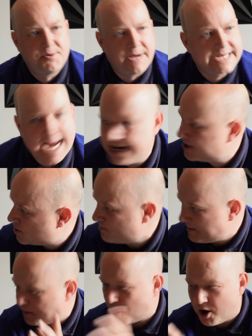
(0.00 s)
Again, don't be
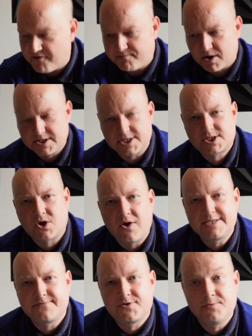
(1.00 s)
put off by the size
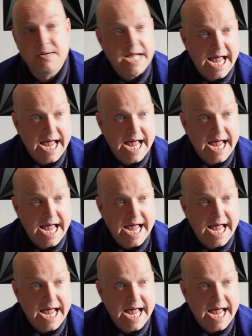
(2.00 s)
of them.